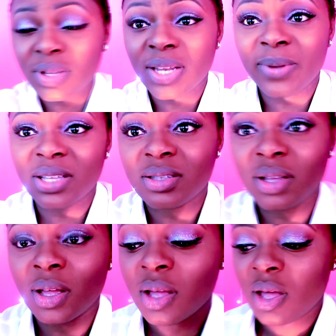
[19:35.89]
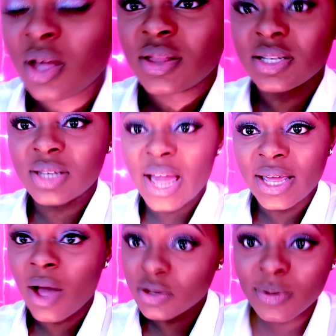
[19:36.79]
Anyways. This
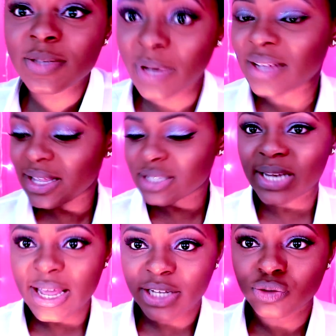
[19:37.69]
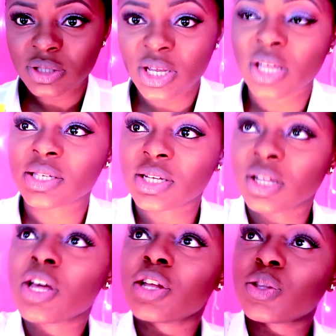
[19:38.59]
light, I also explained that this light that you see is
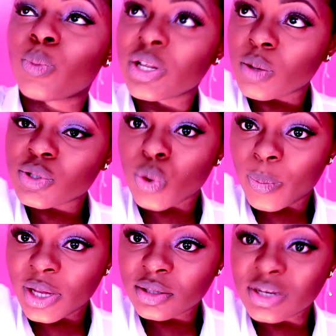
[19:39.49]
the window is open.